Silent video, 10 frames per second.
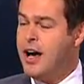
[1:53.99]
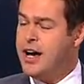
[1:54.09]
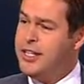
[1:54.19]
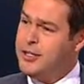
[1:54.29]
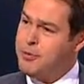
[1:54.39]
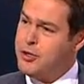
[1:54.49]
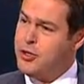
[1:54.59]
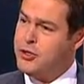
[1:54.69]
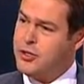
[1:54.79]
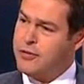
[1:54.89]
I think the
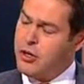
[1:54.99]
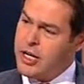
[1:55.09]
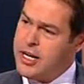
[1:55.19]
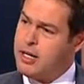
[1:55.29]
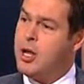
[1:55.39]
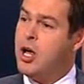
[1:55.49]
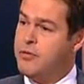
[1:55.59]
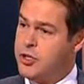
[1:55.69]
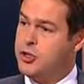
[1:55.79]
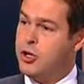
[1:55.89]
producers have gone a little bit
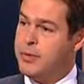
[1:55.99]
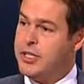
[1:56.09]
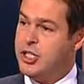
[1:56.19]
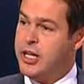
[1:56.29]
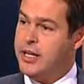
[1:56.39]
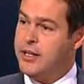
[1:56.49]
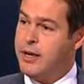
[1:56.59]
over the top this year.